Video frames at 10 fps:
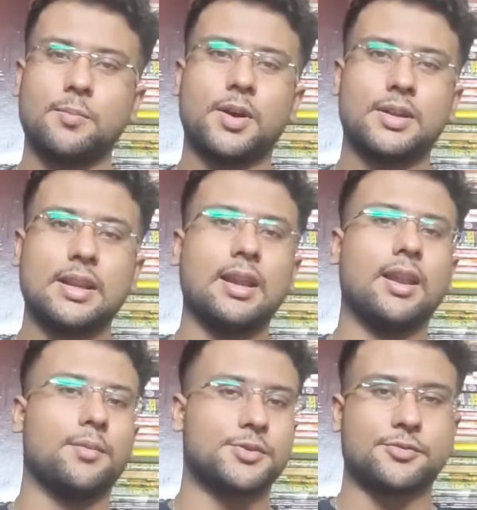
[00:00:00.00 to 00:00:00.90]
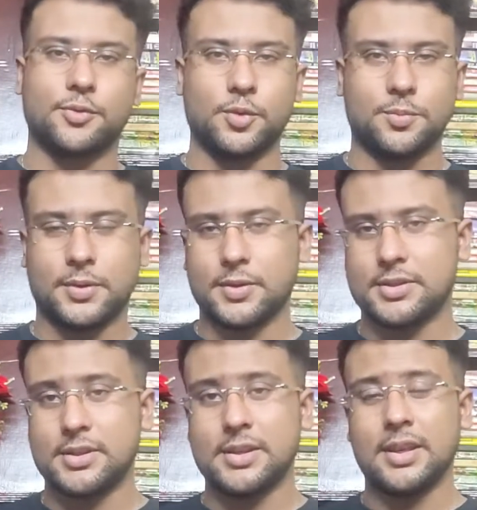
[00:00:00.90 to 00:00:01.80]
R. Martin loves food,
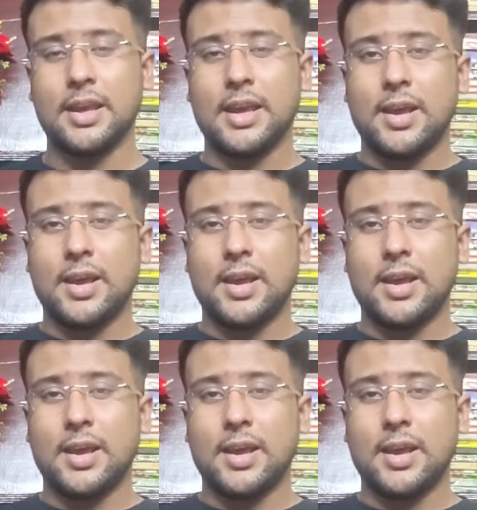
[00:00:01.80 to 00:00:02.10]
because the